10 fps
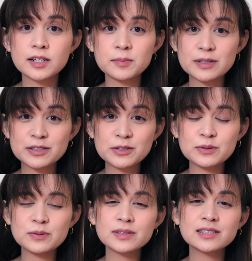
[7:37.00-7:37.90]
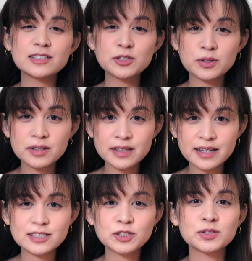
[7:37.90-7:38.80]
Number 2,
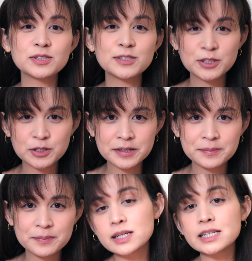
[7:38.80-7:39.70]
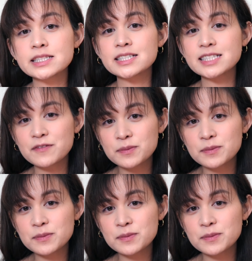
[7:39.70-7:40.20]
Cheonggyecheon Stream. It's a 7